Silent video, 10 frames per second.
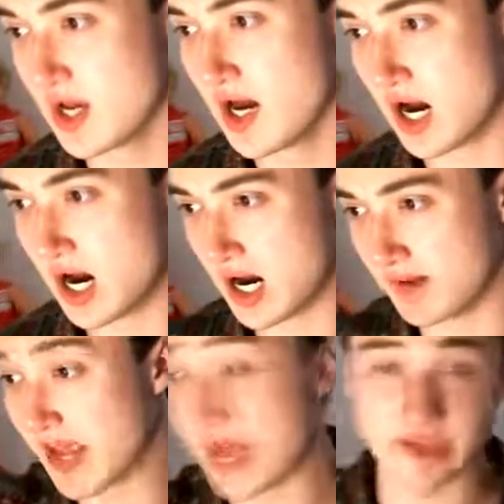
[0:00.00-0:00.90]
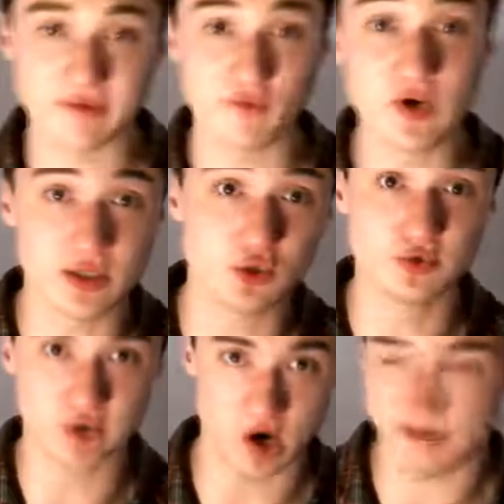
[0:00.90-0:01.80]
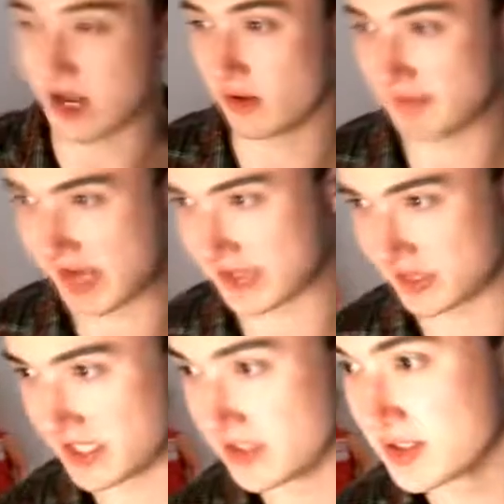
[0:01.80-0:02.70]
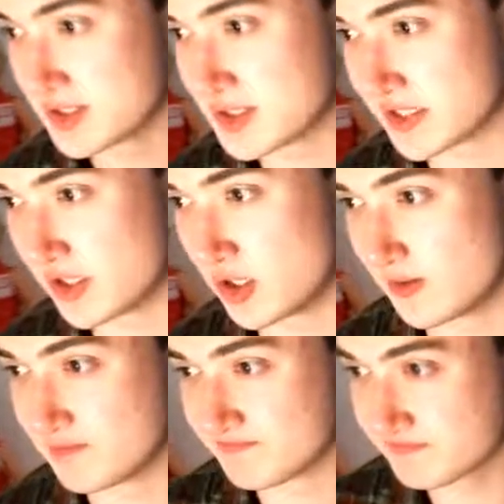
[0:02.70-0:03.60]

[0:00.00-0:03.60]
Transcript: And if we lose our battle badly. So,